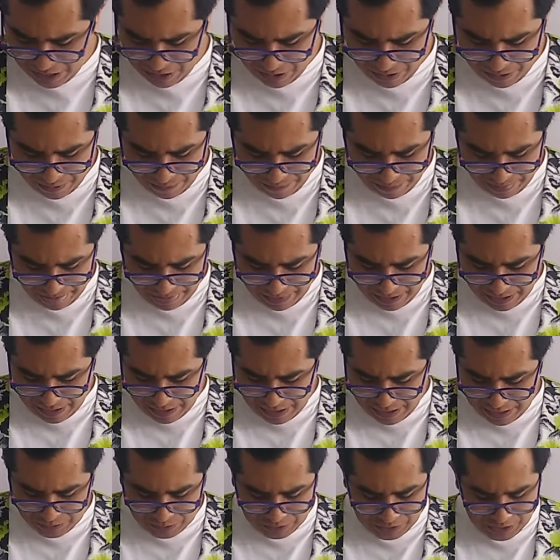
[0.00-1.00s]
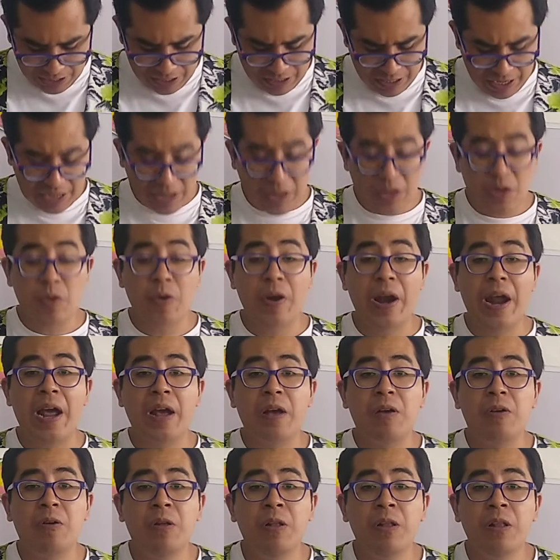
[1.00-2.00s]
here, is it a
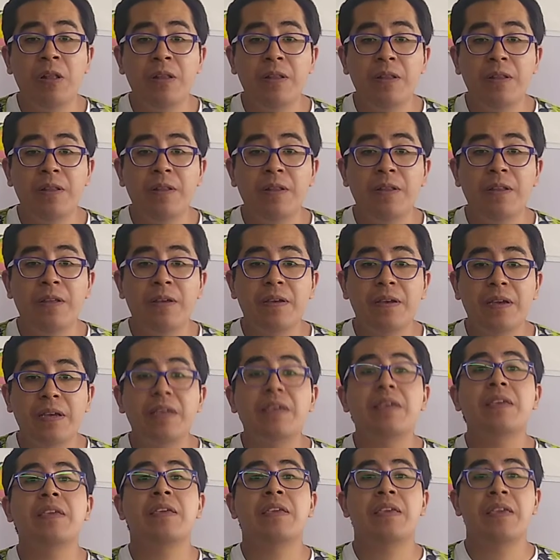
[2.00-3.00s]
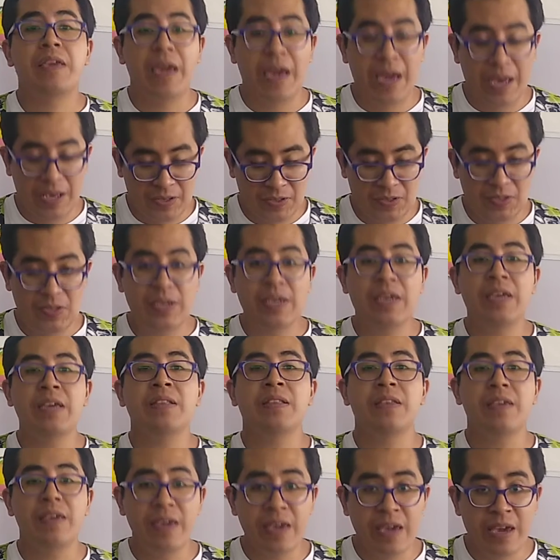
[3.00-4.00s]
triangle? Yes,
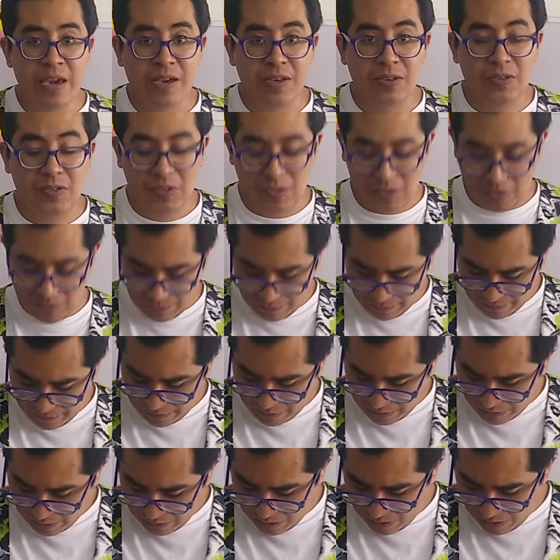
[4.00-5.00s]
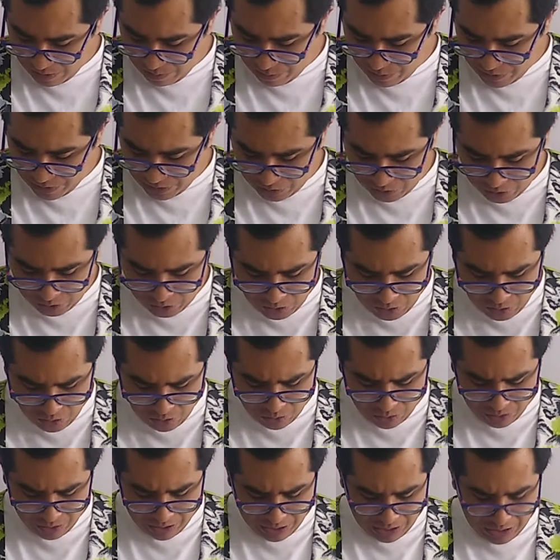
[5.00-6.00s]
it is. Number
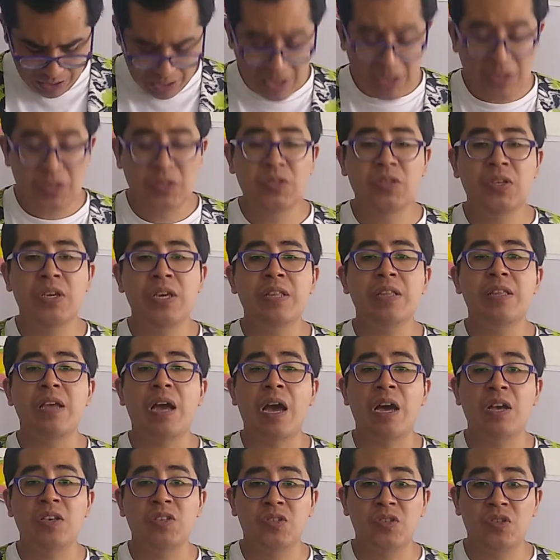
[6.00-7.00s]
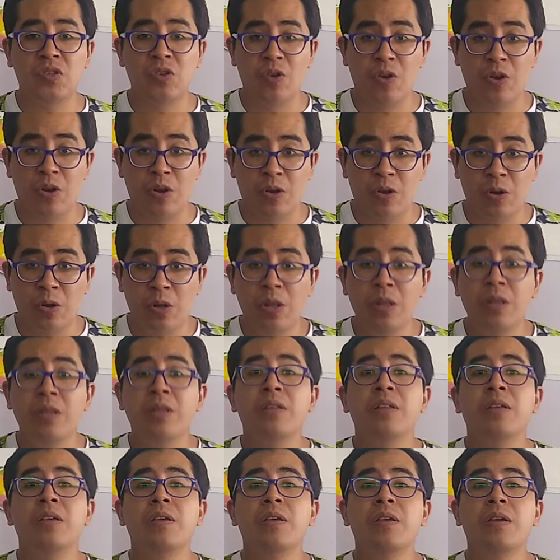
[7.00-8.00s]
two, is it a
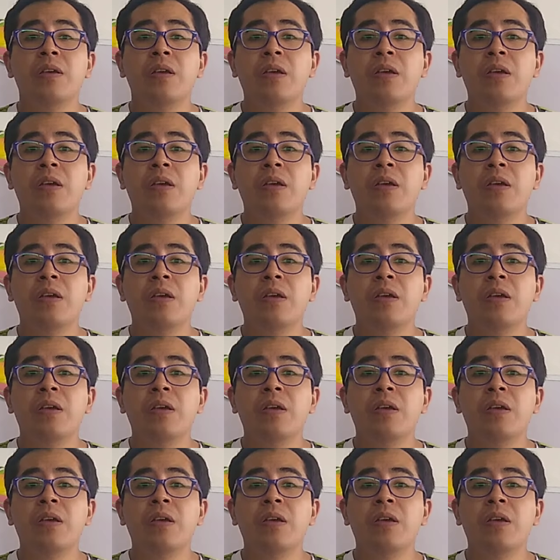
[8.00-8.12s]
circle?